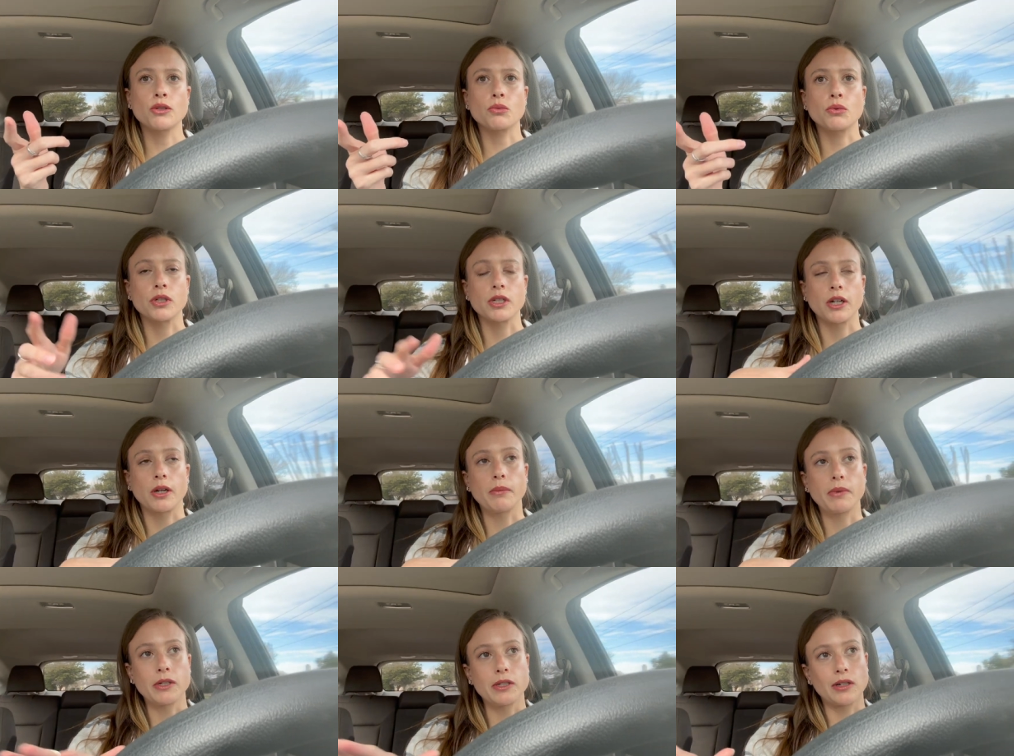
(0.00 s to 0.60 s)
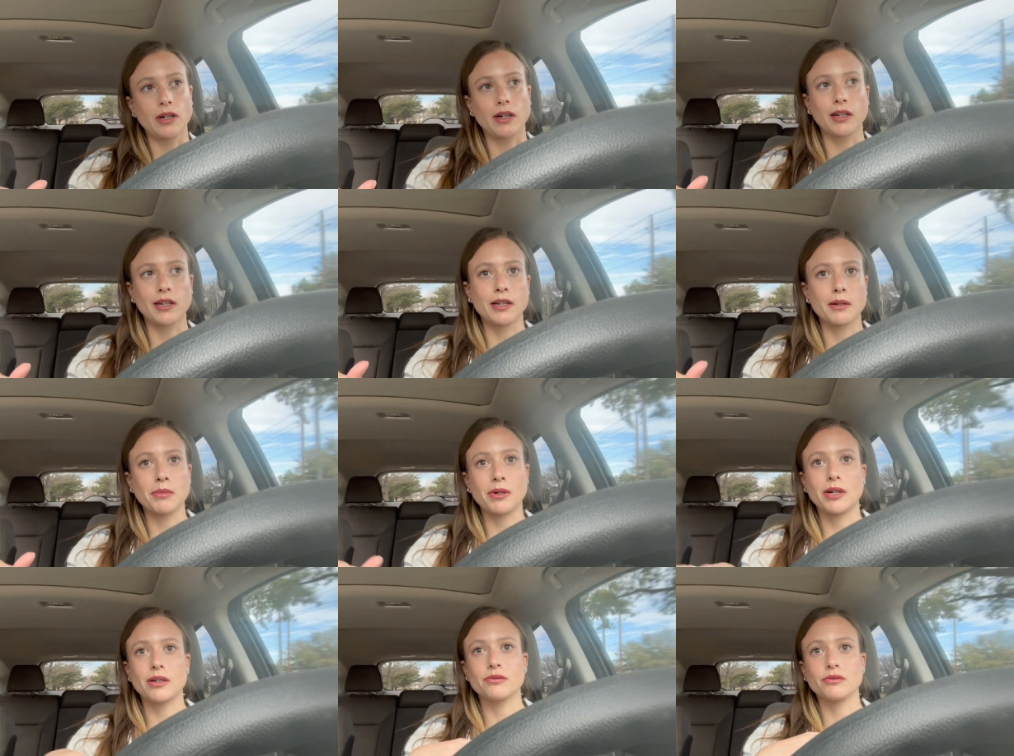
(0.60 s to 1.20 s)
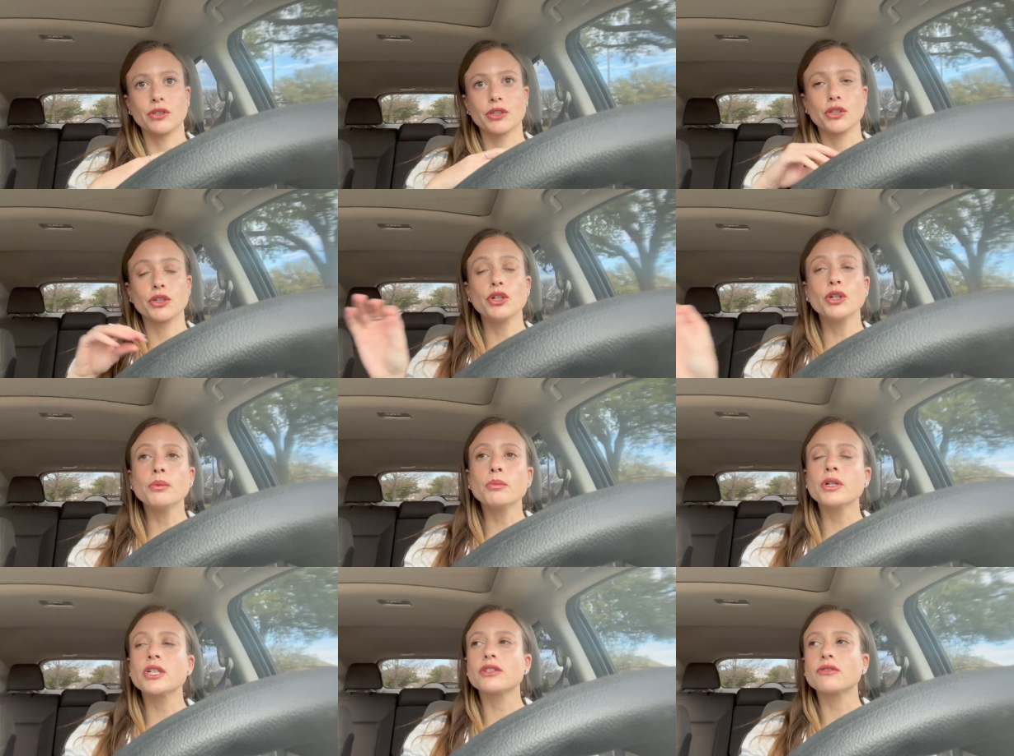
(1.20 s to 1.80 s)
which I've been talking about for
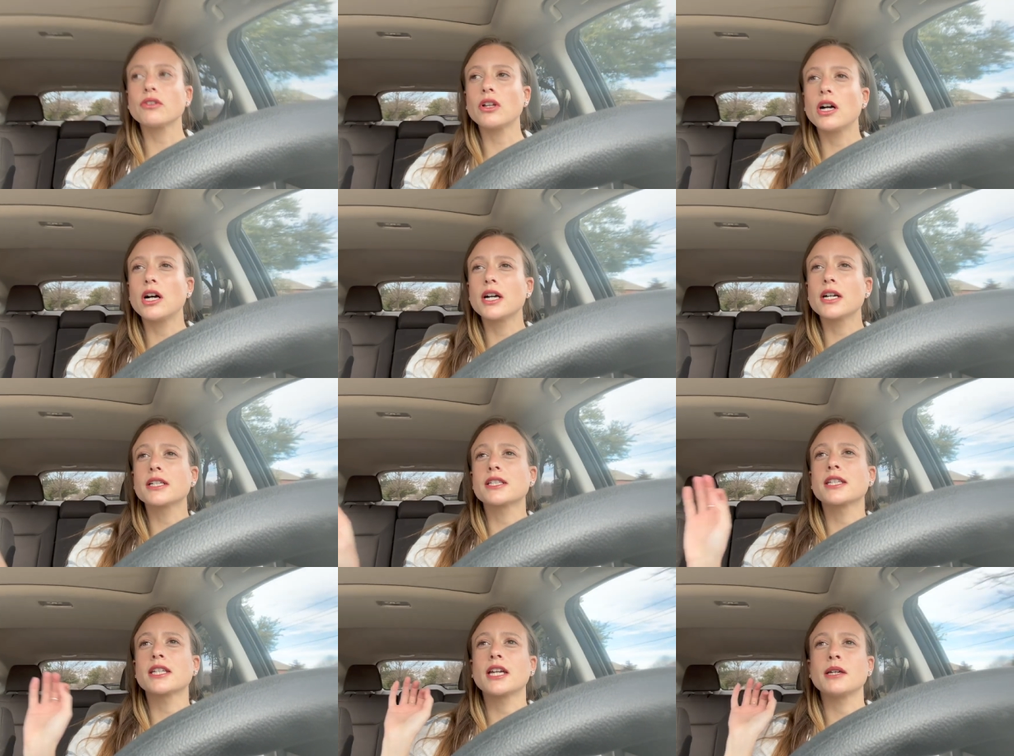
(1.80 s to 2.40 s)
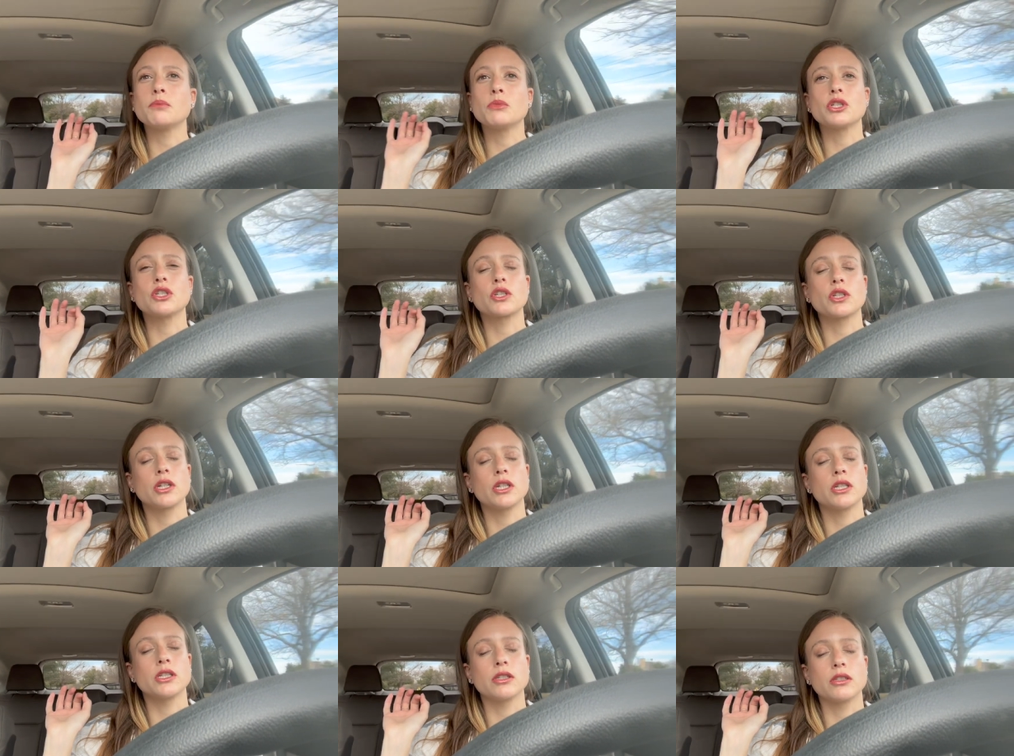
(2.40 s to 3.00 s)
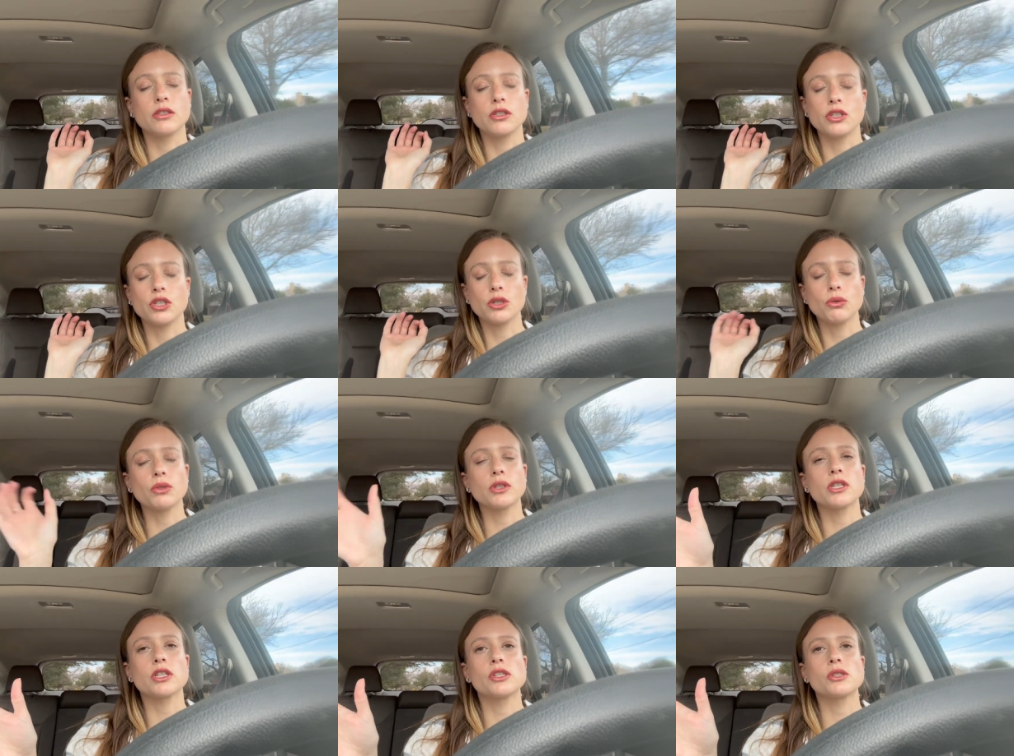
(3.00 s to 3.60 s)
numerous vlogs, and I'm just gonna do
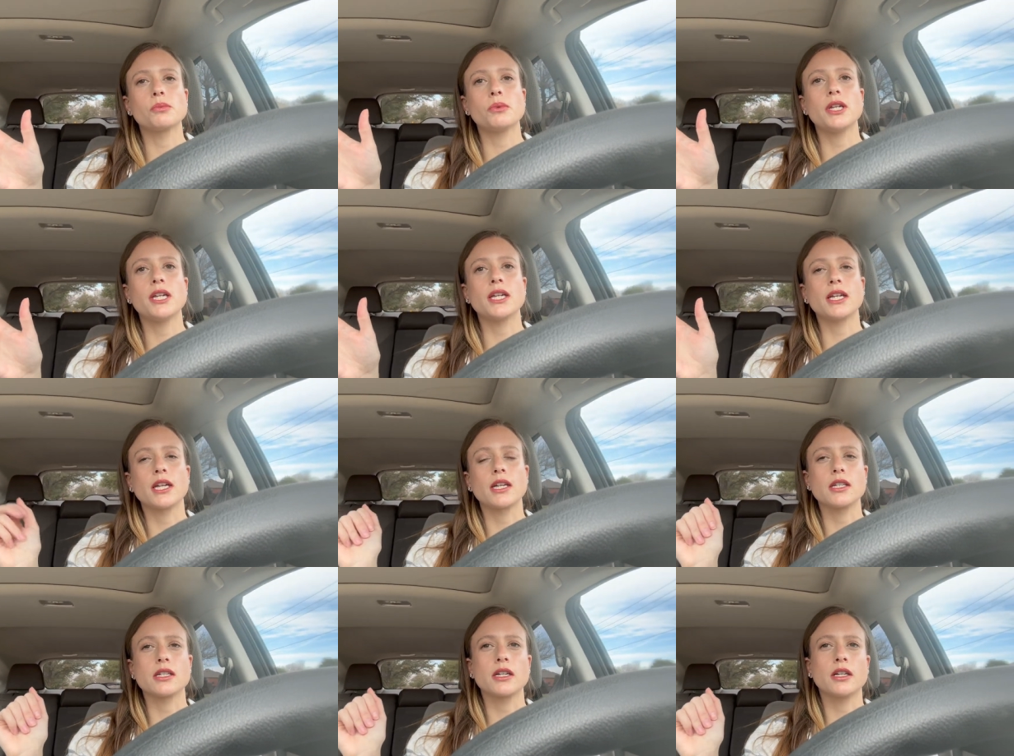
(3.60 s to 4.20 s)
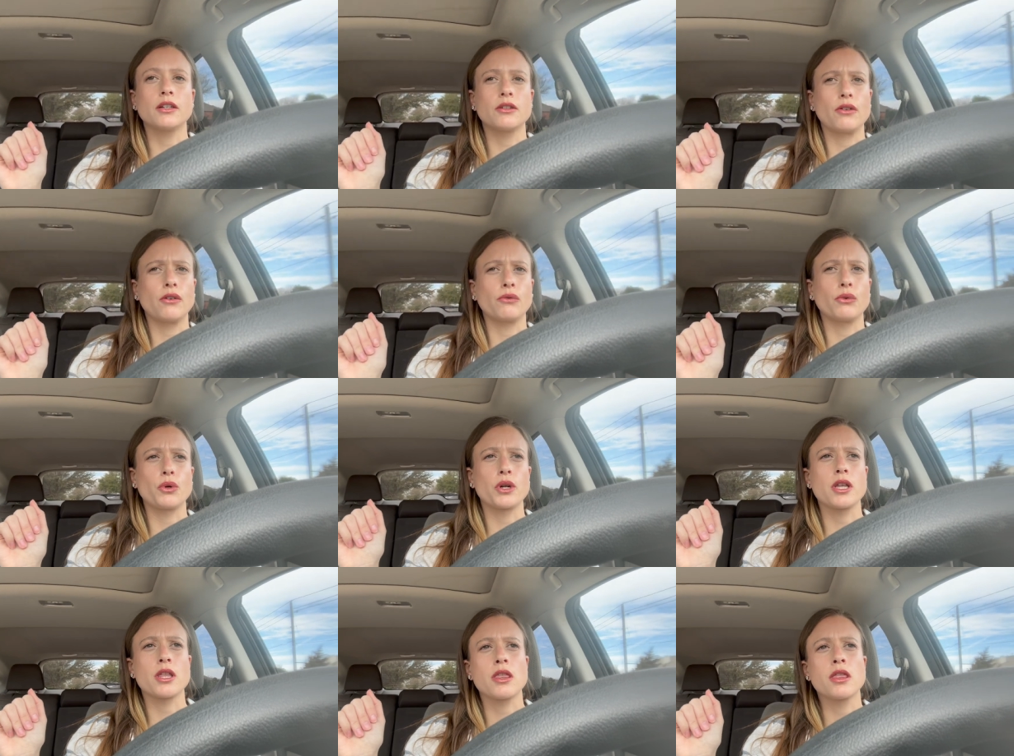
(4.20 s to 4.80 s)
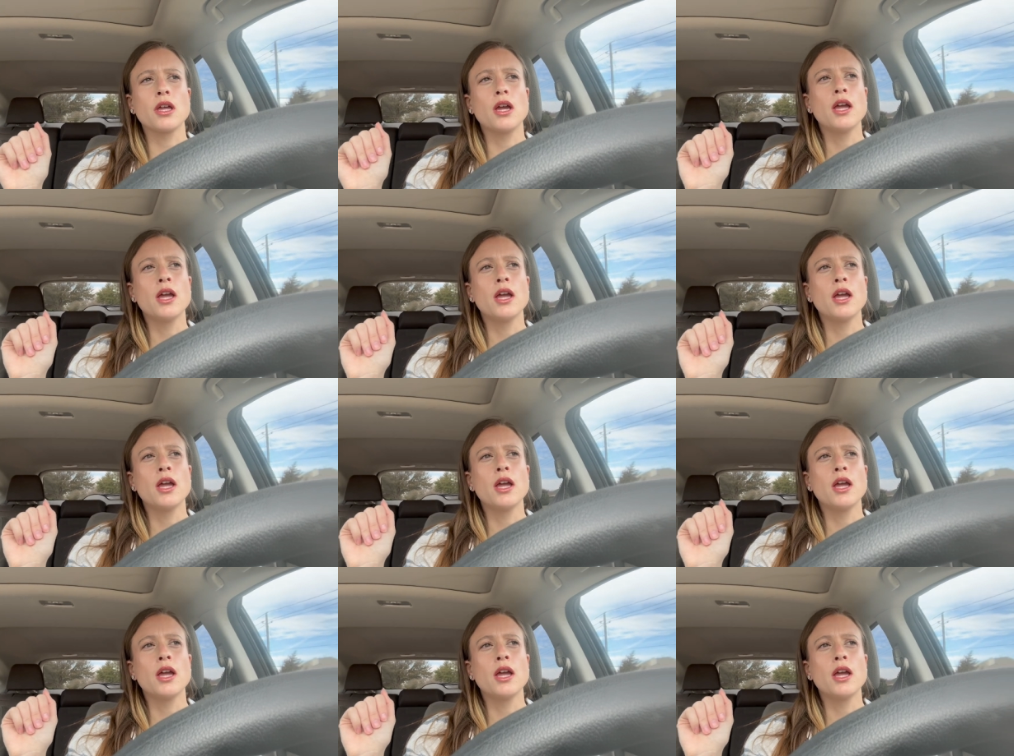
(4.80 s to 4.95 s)
it this week, get it done and over with.